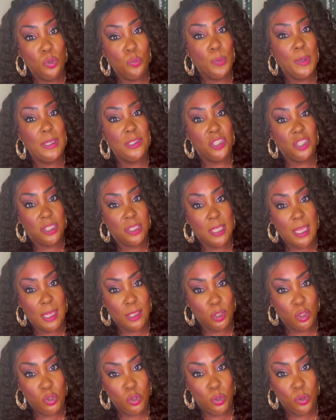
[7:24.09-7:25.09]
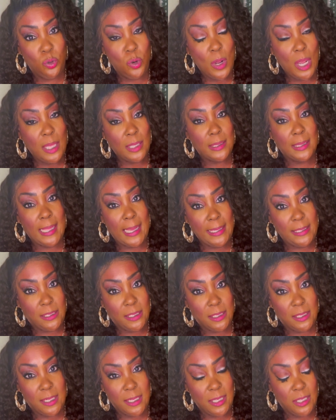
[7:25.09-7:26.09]
We're just telling you like
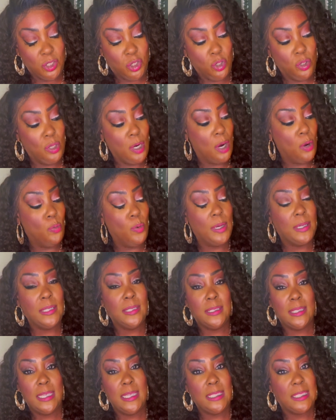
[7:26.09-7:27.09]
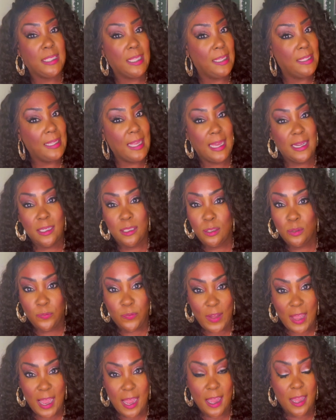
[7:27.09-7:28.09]
it is. You don't want to listen, that is
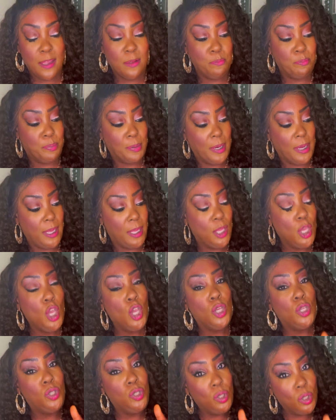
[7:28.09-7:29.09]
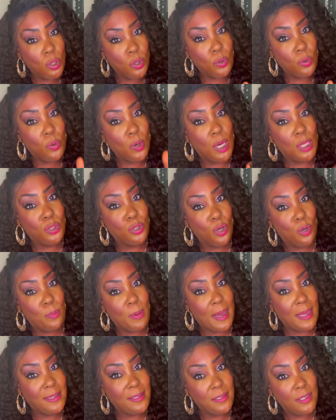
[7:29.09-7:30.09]
fine. But you or
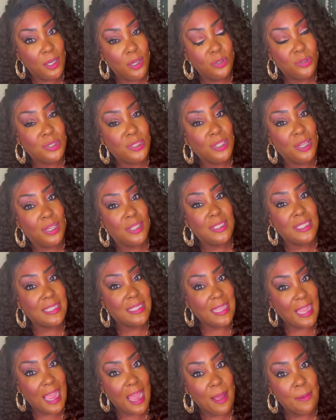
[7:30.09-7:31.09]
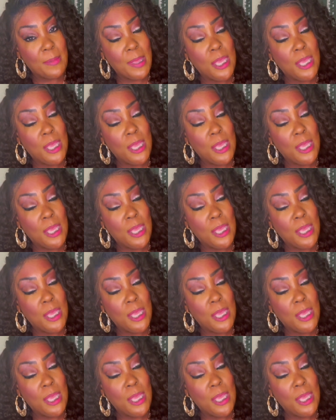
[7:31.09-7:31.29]
nobody else is going to stop